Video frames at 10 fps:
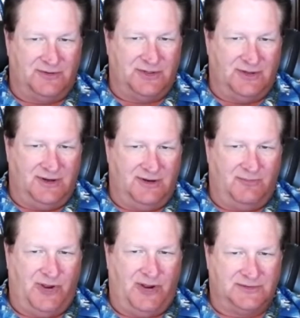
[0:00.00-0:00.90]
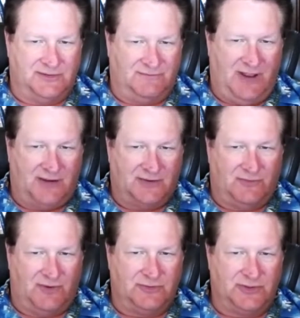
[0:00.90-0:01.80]
a year in positive cash
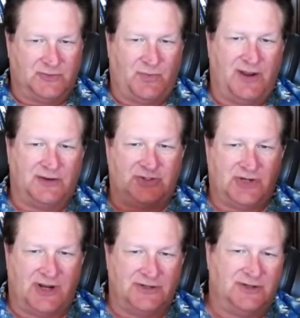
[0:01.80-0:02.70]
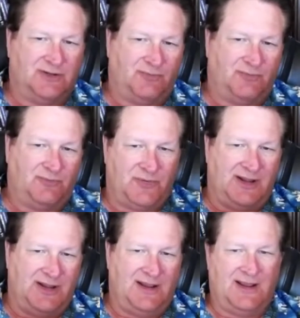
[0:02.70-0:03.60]
flow, just by exchanging the property
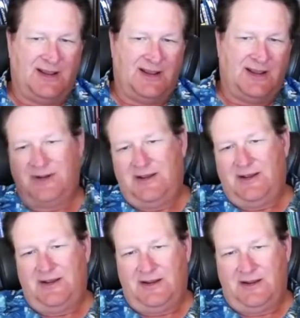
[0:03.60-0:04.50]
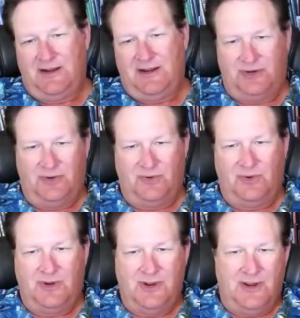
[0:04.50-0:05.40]
he has into
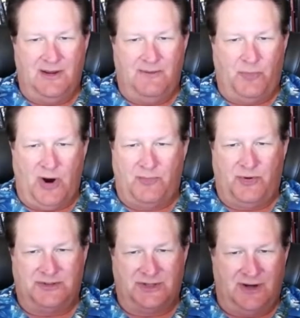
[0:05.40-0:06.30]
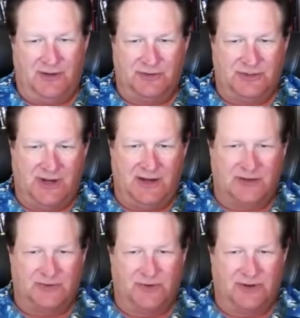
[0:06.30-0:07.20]
properties in other states
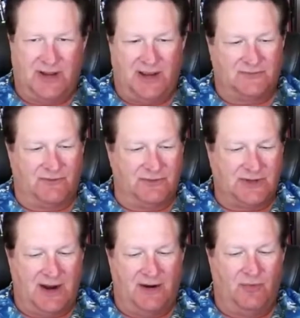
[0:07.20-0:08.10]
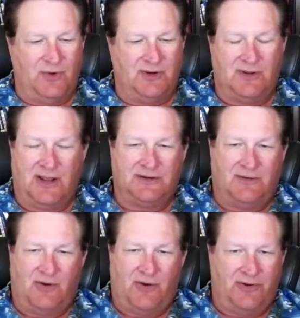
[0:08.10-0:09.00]
where the cash flow is higher. We do that
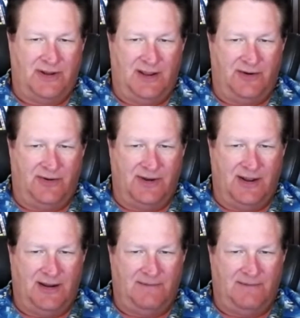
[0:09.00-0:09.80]
all day and all night.